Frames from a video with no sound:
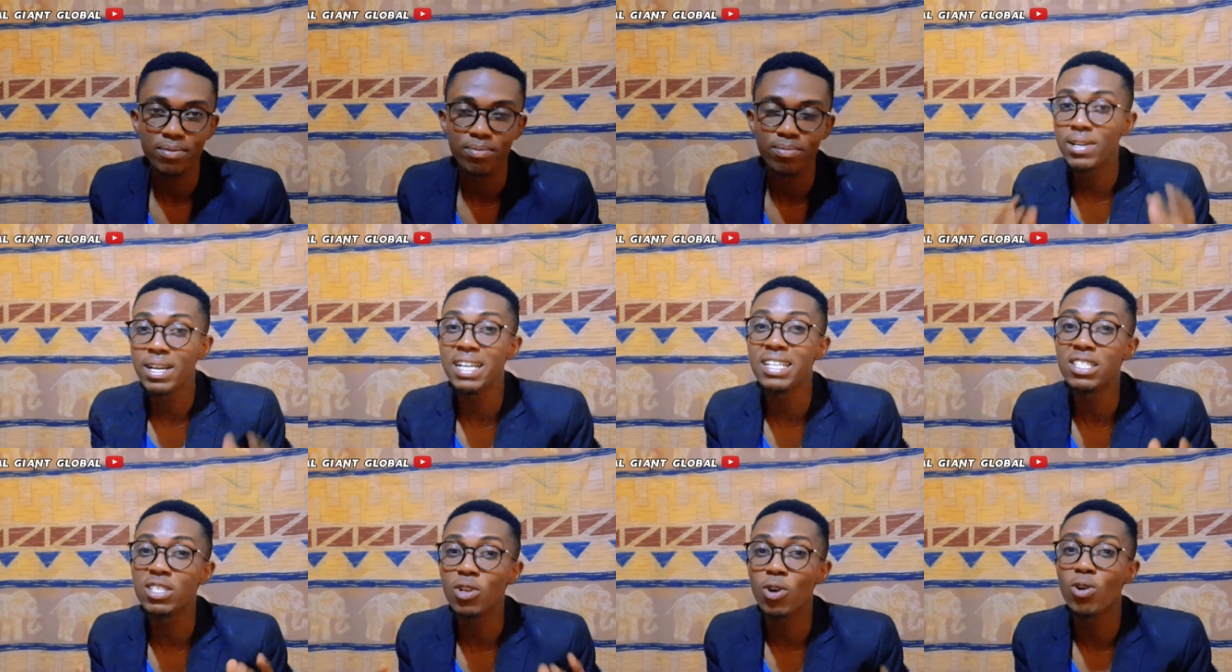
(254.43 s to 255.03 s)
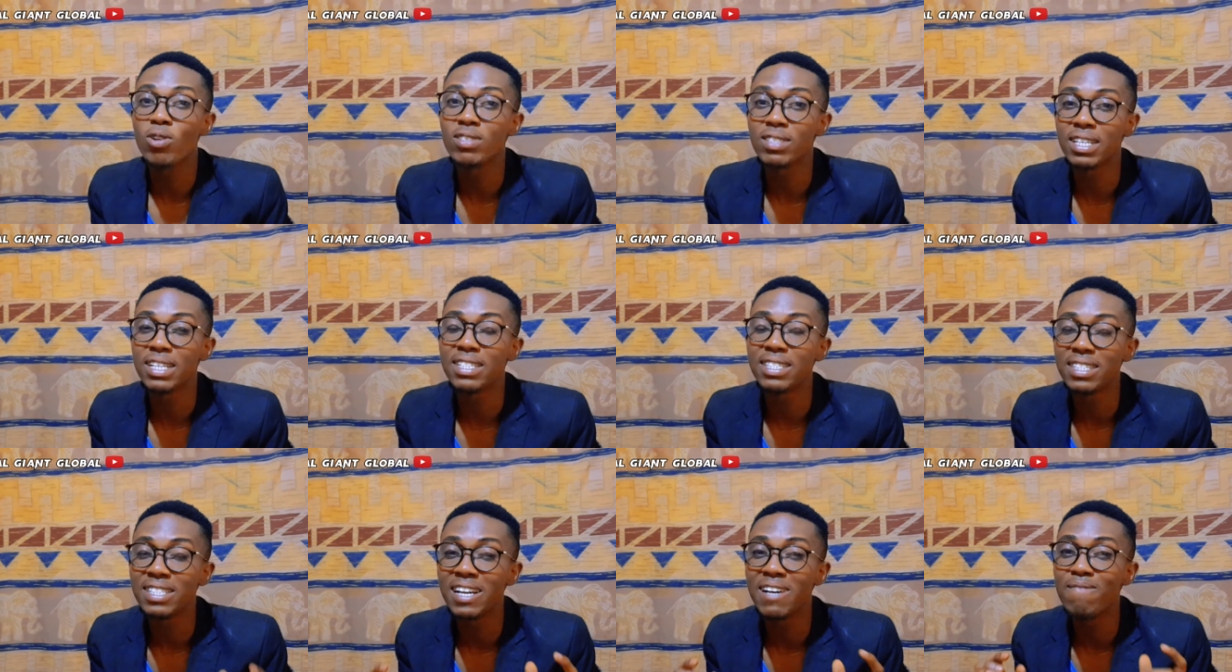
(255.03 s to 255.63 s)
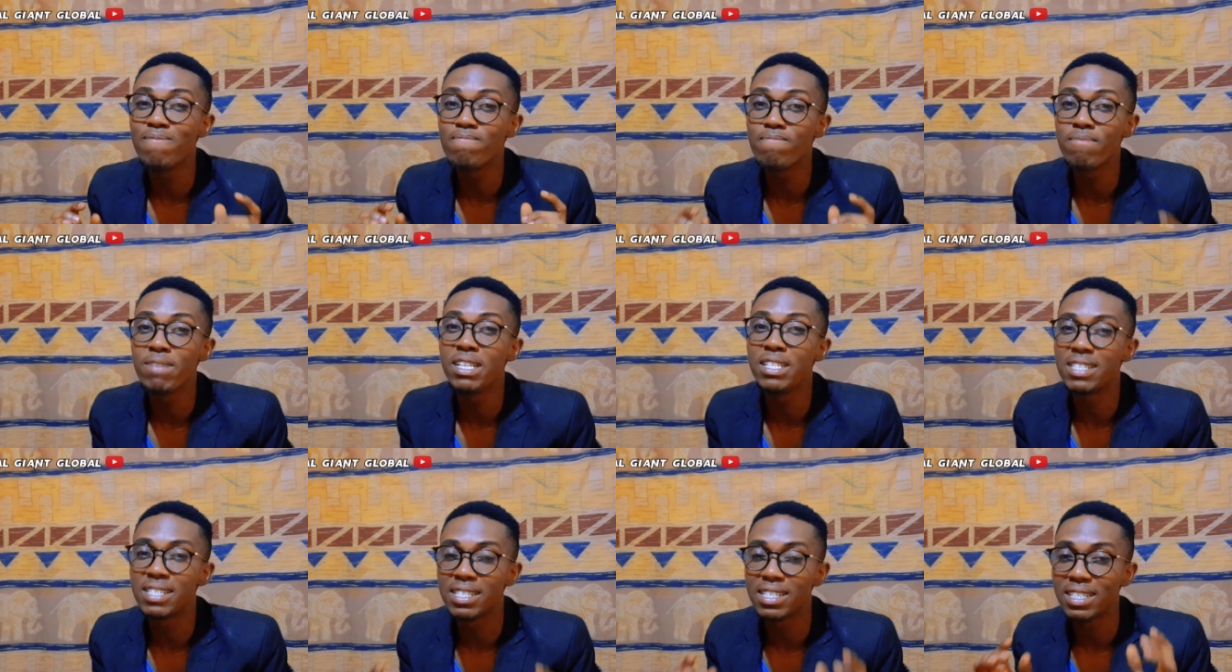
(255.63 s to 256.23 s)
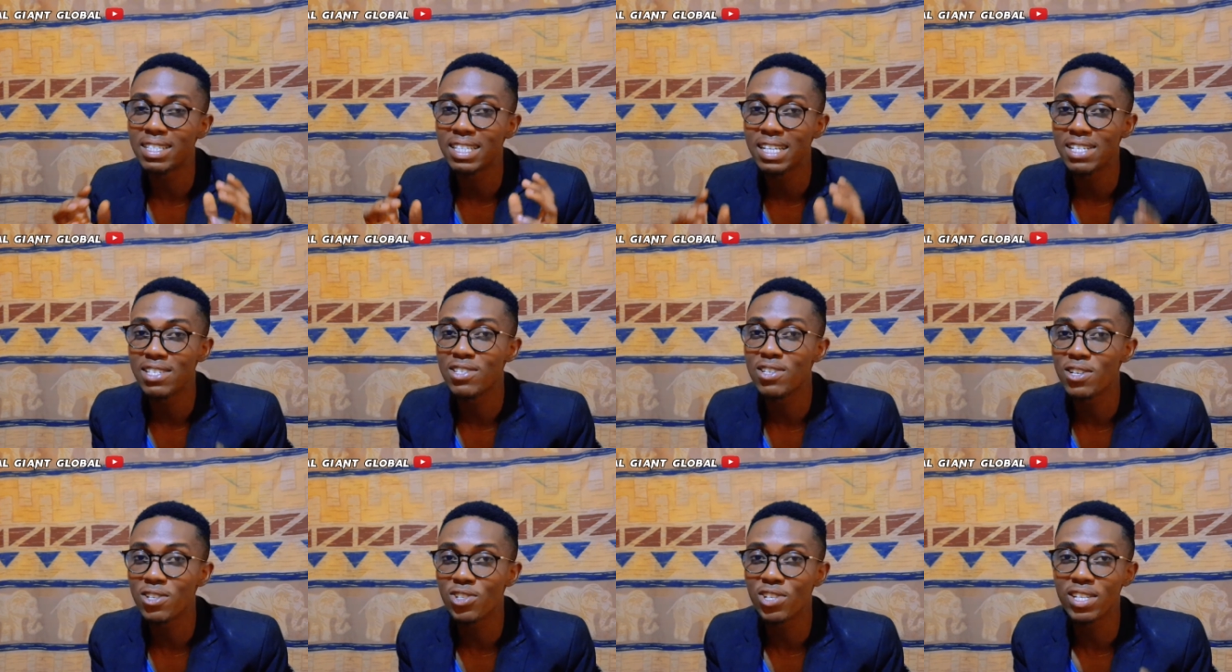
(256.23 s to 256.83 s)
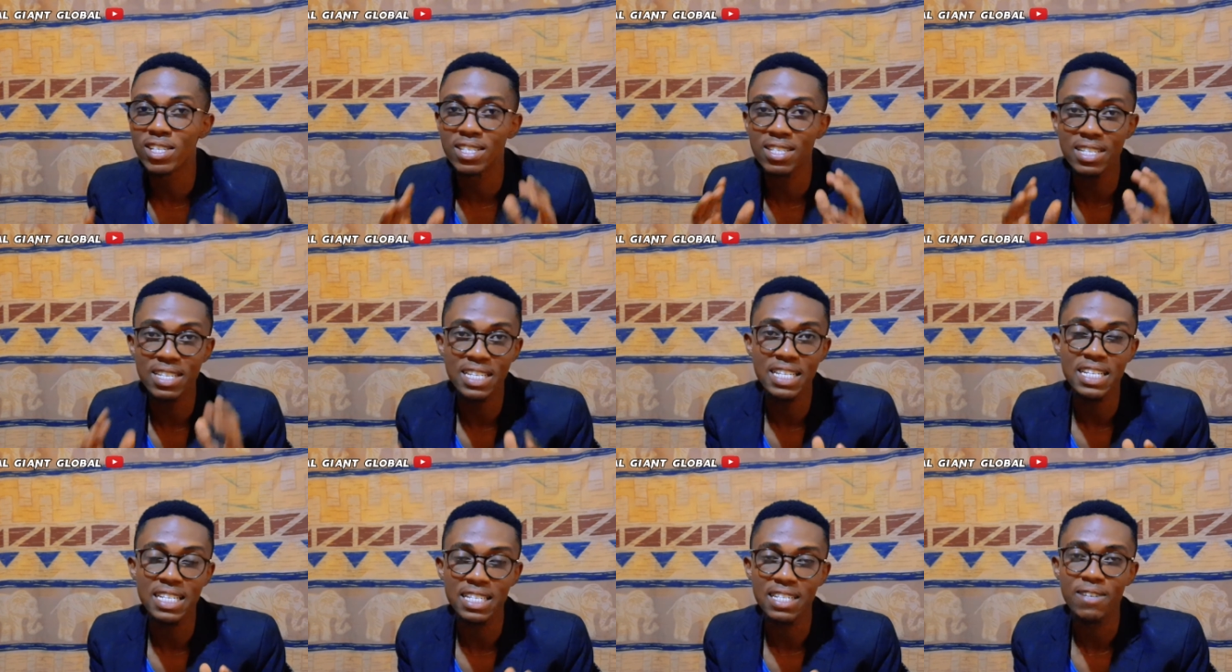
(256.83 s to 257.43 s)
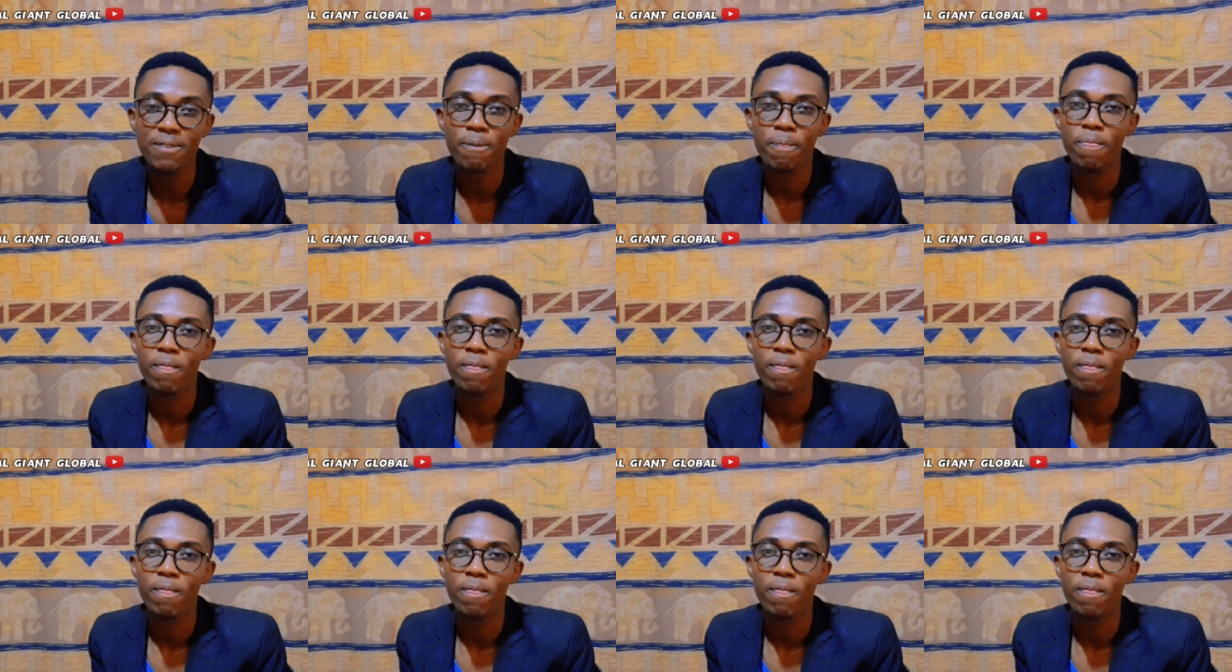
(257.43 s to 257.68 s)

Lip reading: Create content that meets the searcher's need.